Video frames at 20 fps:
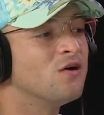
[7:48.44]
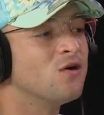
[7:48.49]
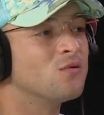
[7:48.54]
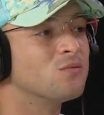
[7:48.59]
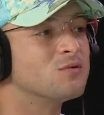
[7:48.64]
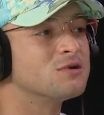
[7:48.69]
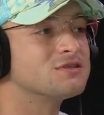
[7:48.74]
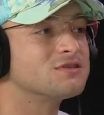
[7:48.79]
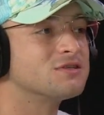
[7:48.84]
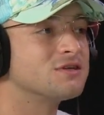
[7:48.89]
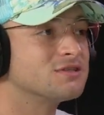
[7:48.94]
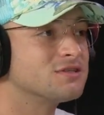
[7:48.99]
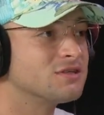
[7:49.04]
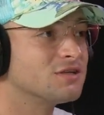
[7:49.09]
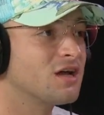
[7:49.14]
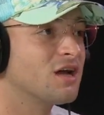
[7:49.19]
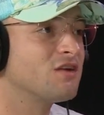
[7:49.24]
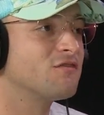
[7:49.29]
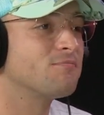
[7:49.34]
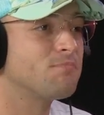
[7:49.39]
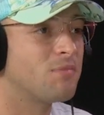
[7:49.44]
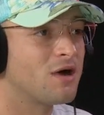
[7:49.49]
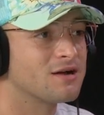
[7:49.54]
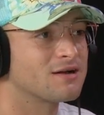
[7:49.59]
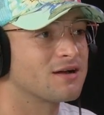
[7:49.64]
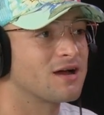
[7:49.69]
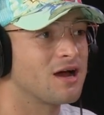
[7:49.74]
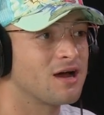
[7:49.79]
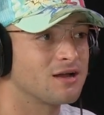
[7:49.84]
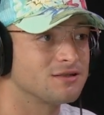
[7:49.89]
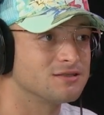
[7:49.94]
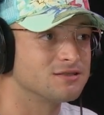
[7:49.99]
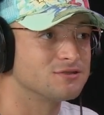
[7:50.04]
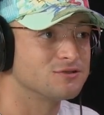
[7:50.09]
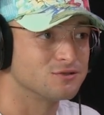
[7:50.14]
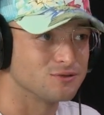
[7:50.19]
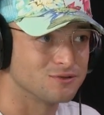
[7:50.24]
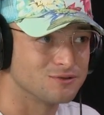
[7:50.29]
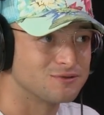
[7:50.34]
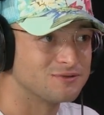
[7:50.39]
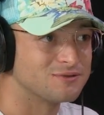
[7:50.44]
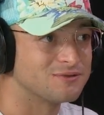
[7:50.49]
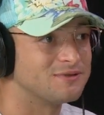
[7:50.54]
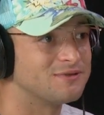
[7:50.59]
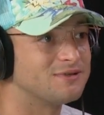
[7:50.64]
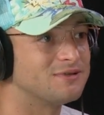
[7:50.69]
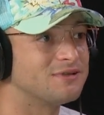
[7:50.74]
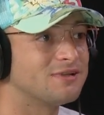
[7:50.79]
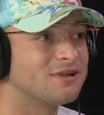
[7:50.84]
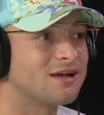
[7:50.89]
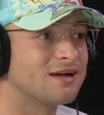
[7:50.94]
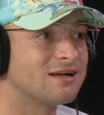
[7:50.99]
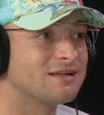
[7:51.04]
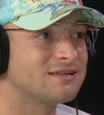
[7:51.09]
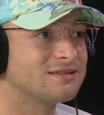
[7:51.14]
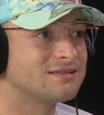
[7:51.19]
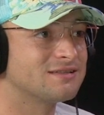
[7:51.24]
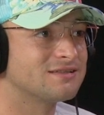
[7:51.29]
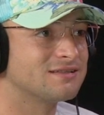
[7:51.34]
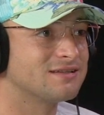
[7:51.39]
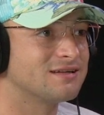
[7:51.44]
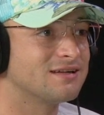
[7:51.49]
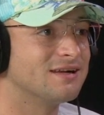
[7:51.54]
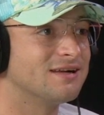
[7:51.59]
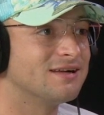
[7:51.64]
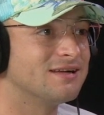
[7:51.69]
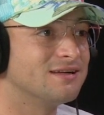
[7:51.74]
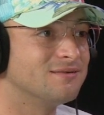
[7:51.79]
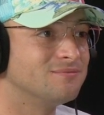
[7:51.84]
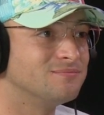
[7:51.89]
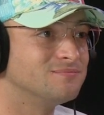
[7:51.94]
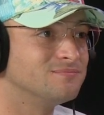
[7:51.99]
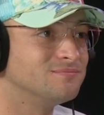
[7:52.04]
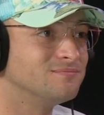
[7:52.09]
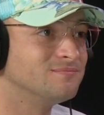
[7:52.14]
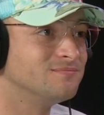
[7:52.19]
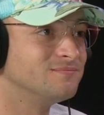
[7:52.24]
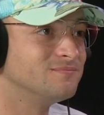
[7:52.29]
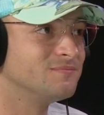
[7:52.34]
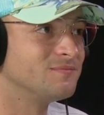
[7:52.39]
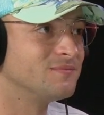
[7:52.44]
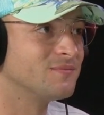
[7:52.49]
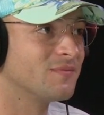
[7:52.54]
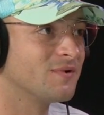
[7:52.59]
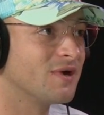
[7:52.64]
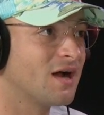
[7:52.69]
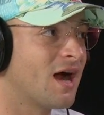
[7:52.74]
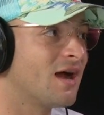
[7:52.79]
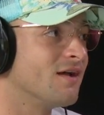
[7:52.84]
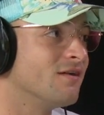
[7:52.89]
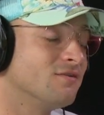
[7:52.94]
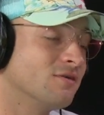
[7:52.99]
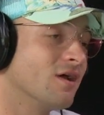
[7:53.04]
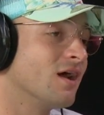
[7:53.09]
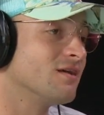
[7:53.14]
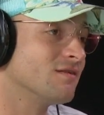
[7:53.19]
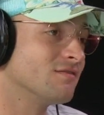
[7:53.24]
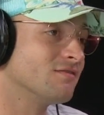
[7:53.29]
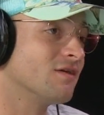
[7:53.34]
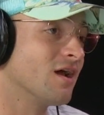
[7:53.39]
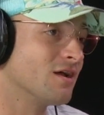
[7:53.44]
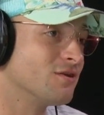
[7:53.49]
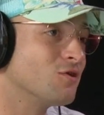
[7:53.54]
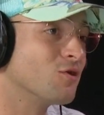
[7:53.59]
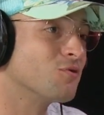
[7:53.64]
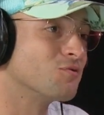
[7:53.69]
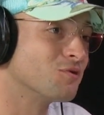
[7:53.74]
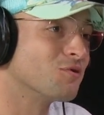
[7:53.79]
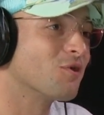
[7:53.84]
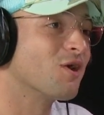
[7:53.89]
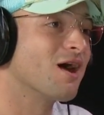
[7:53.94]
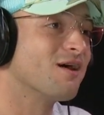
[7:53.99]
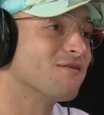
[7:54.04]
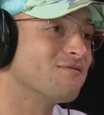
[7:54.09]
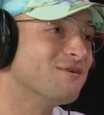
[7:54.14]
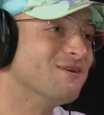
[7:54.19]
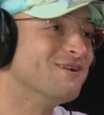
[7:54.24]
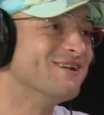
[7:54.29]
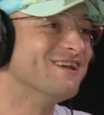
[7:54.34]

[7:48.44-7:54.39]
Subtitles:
with certain kind of punk attitude that I know you have